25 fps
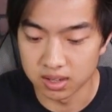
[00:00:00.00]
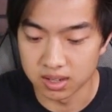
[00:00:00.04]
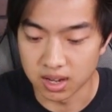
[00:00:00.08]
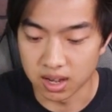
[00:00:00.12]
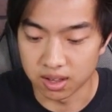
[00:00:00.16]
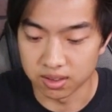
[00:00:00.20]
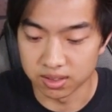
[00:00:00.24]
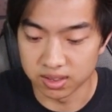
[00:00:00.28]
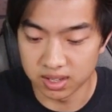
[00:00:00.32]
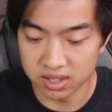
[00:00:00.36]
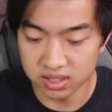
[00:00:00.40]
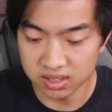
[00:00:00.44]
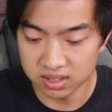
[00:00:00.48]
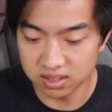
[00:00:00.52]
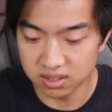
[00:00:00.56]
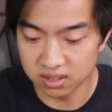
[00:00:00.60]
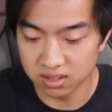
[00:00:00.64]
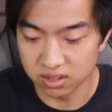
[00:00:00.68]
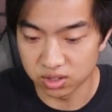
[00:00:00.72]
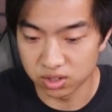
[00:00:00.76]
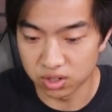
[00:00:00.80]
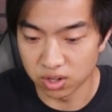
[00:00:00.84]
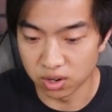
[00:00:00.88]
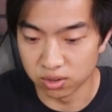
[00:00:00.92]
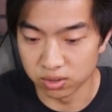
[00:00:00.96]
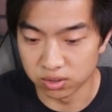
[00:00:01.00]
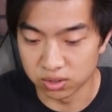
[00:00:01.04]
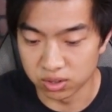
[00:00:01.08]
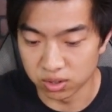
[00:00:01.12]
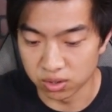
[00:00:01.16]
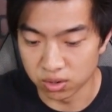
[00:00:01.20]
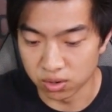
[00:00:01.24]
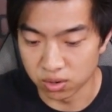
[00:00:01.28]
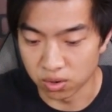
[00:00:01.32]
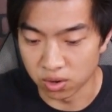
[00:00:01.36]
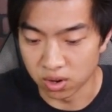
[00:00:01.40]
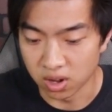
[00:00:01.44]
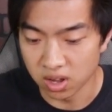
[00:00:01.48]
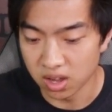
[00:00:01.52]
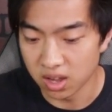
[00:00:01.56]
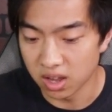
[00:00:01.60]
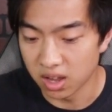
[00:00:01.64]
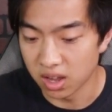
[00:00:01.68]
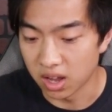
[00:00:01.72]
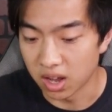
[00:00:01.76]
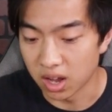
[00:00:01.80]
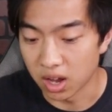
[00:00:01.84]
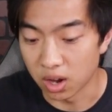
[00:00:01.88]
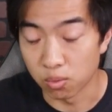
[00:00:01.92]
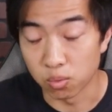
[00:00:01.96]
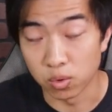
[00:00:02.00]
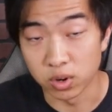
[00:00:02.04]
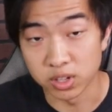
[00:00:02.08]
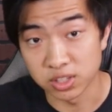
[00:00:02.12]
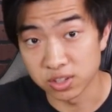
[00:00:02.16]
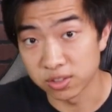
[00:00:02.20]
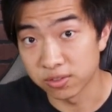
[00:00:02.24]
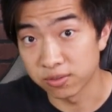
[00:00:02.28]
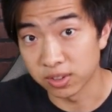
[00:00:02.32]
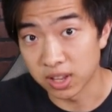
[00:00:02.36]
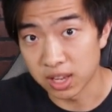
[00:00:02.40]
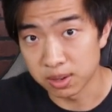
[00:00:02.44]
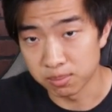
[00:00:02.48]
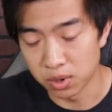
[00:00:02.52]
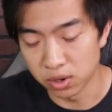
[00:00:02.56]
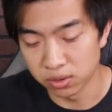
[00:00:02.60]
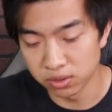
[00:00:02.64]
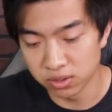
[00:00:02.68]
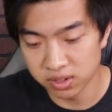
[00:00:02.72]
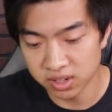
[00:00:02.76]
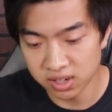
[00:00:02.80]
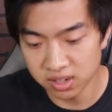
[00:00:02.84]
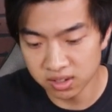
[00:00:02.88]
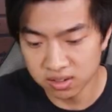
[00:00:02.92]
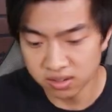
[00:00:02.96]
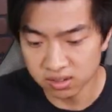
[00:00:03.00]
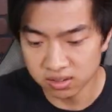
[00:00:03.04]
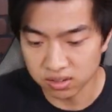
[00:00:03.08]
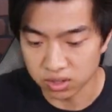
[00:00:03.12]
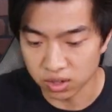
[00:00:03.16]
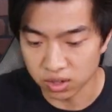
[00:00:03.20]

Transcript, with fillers: Now this shows you uh, which flight mode you're in.